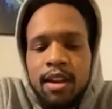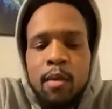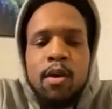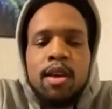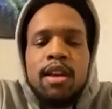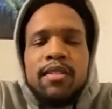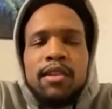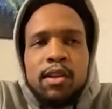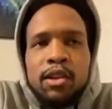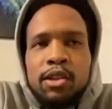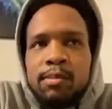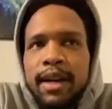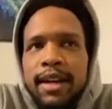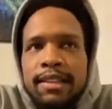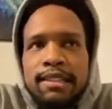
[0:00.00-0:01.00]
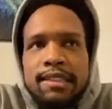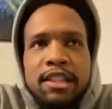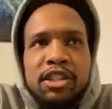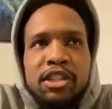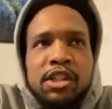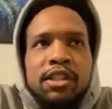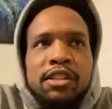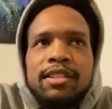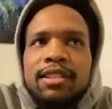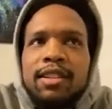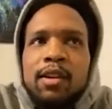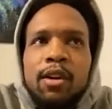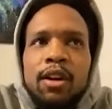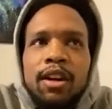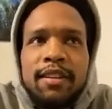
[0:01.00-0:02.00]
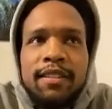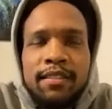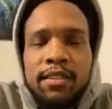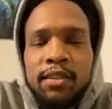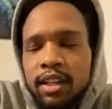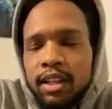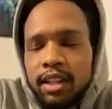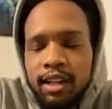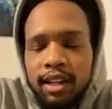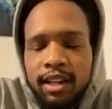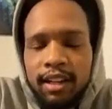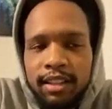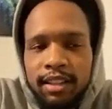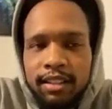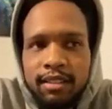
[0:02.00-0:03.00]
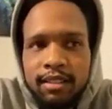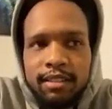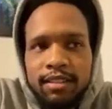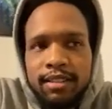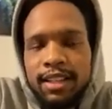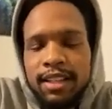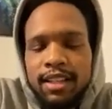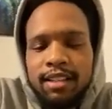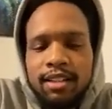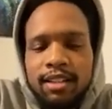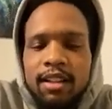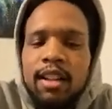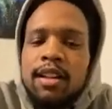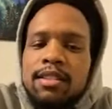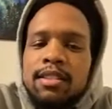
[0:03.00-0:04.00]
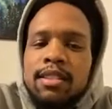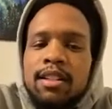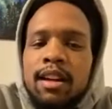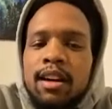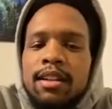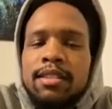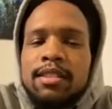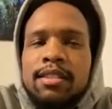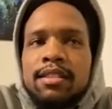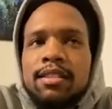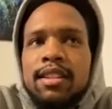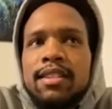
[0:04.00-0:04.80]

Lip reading: if you lose by a decision or if you get caught, like a loss is a loss.